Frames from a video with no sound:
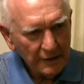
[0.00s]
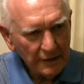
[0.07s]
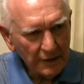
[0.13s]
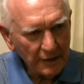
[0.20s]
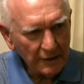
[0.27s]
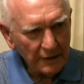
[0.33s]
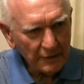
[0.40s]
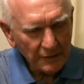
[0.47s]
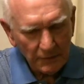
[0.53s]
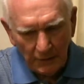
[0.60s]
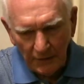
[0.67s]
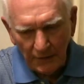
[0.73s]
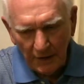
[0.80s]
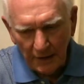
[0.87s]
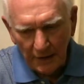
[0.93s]
And
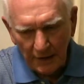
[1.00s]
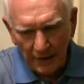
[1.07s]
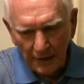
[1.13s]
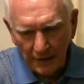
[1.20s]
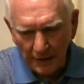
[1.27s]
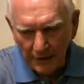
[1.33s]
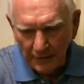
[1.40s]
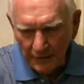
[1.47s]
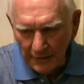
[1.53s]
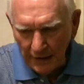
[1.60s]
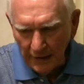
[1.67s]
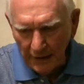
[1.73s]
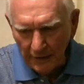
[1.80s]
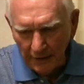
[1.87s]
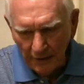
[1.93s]
we finally got
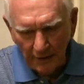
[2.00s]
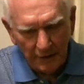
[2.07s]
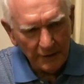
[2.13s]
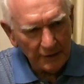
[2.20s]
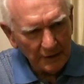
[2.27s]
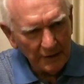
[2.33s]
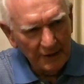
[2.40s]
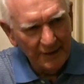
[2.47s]
Ahern